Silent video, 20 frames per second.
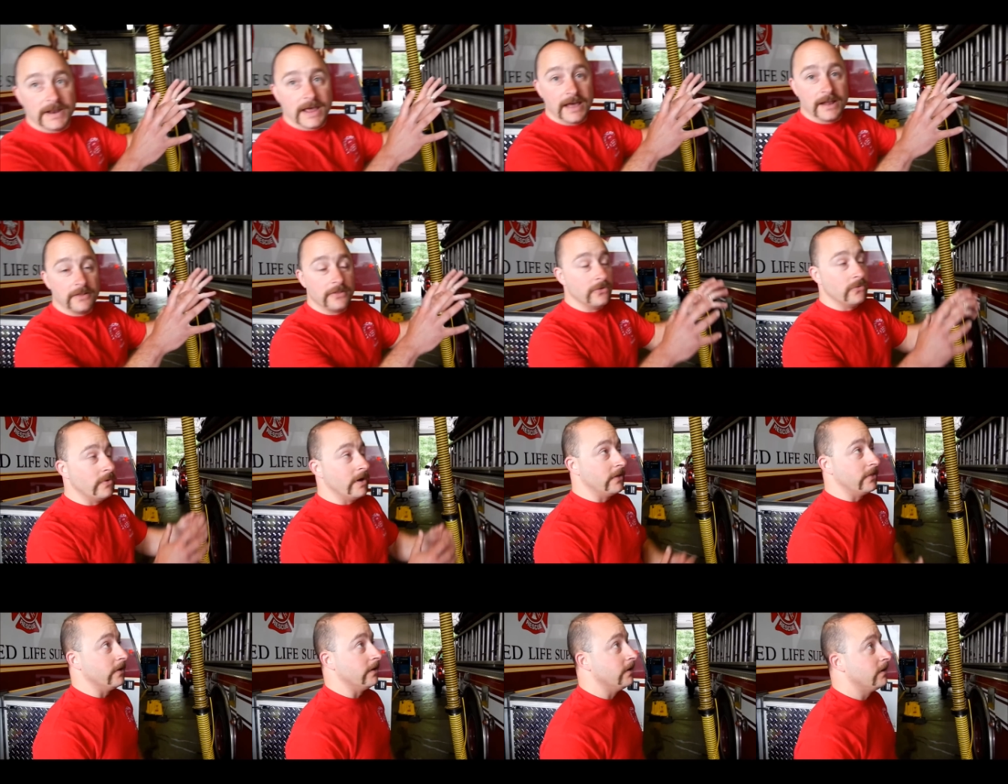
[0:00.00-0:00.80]
and out of the
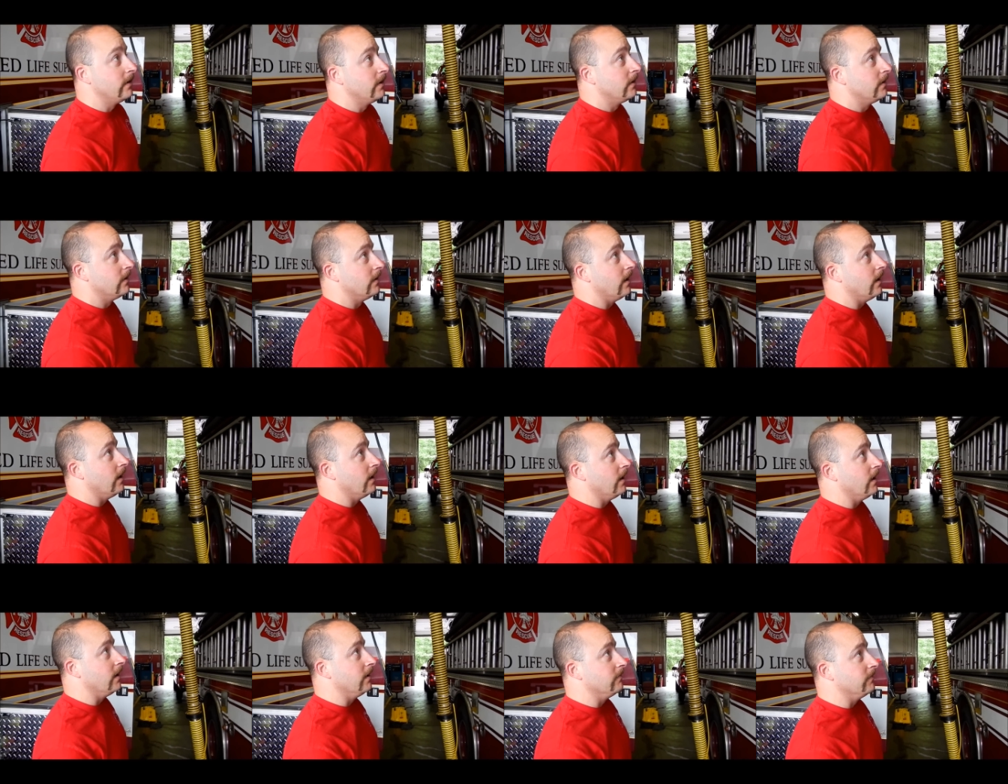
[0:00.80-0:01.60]
weather.
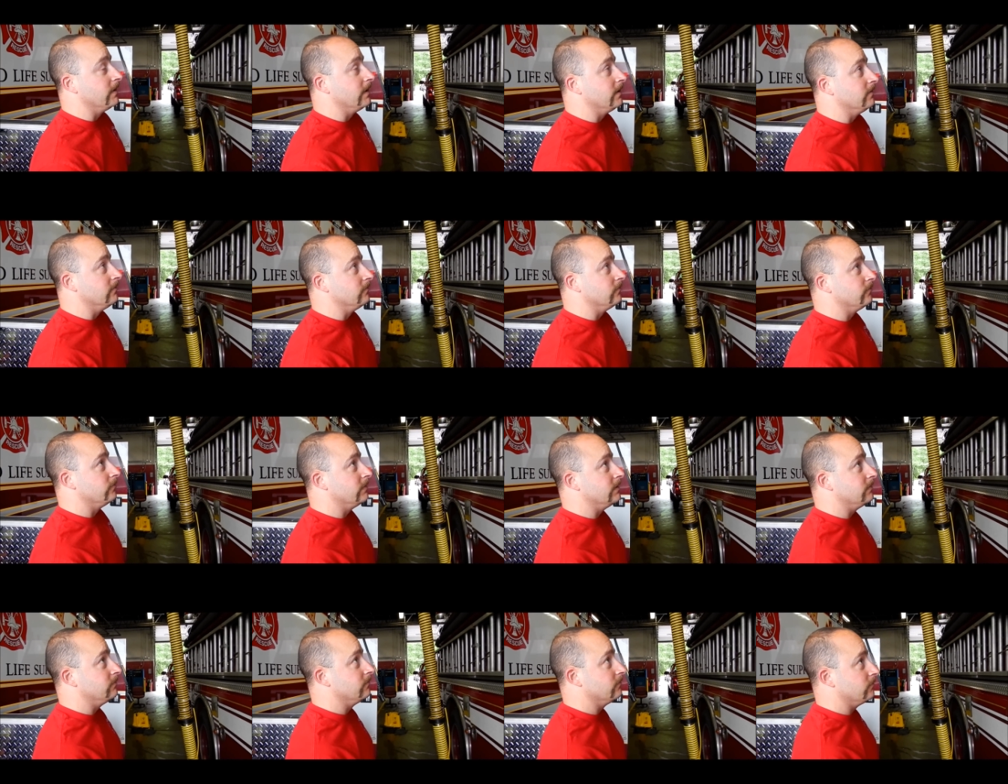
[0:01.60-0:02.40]
Uh, and
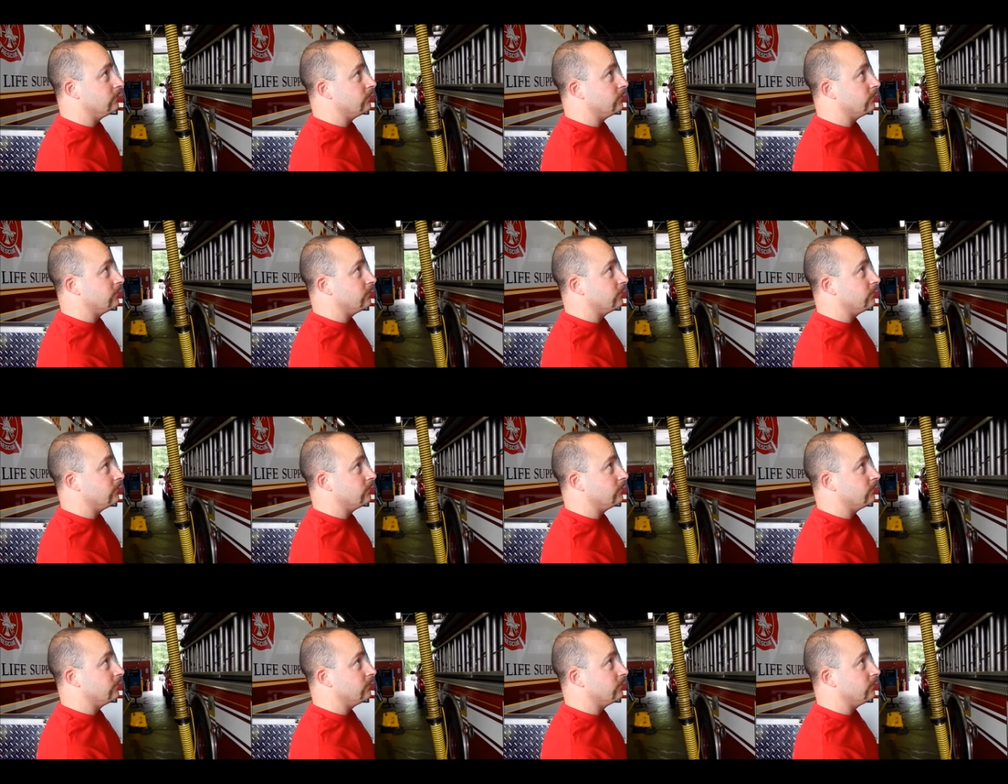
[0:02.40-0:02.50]
we